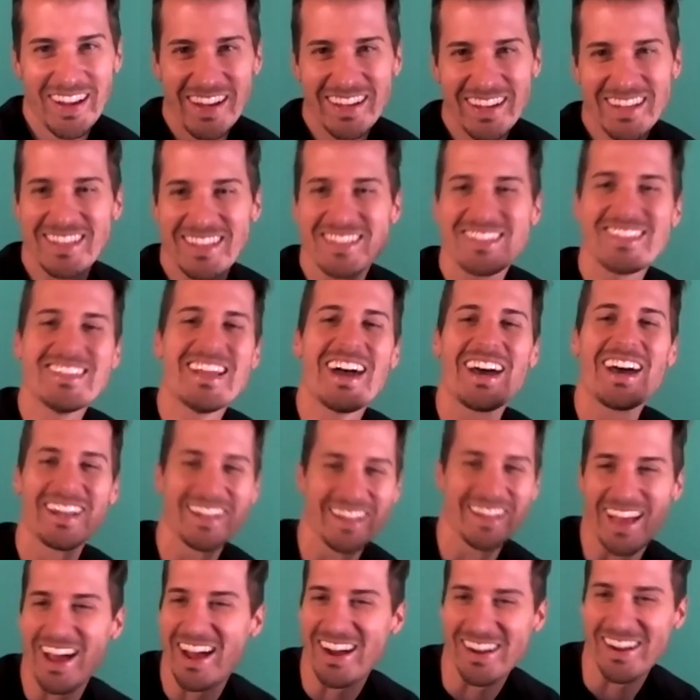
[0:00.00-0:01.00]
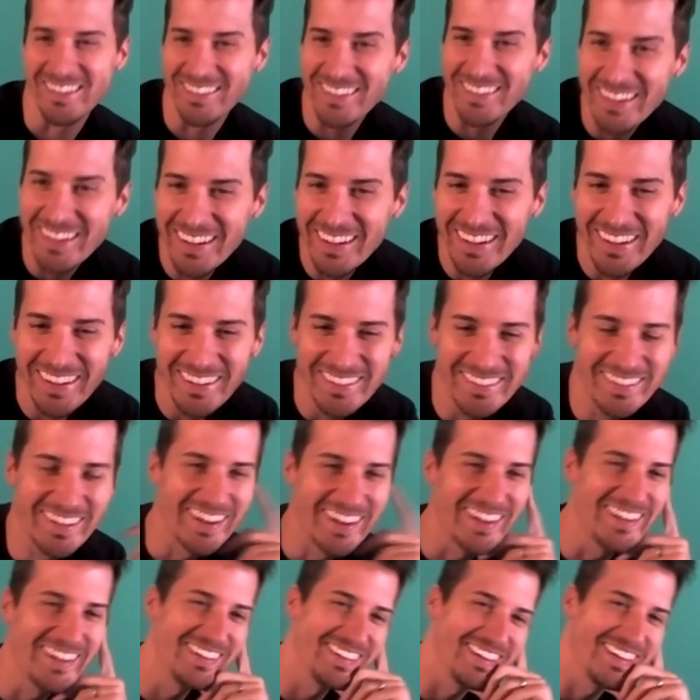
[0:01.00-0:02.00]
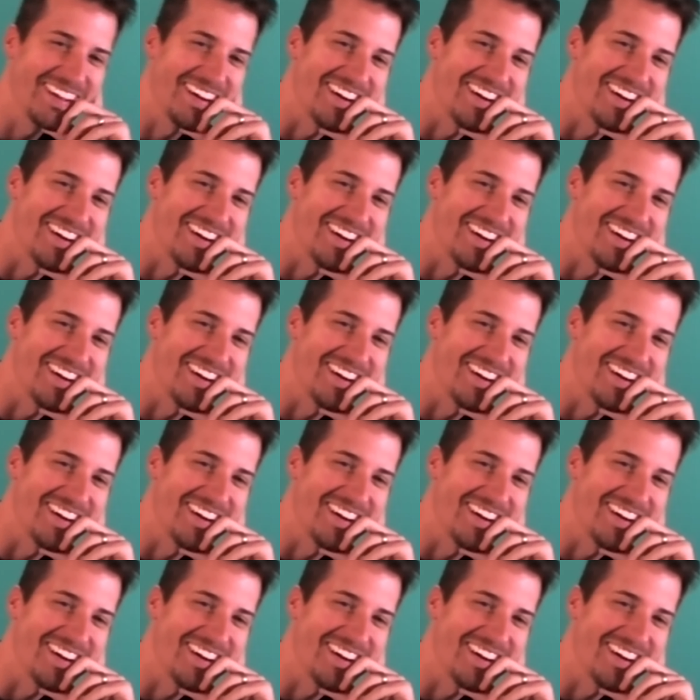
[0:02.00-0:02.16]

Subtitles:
is not allowed, right?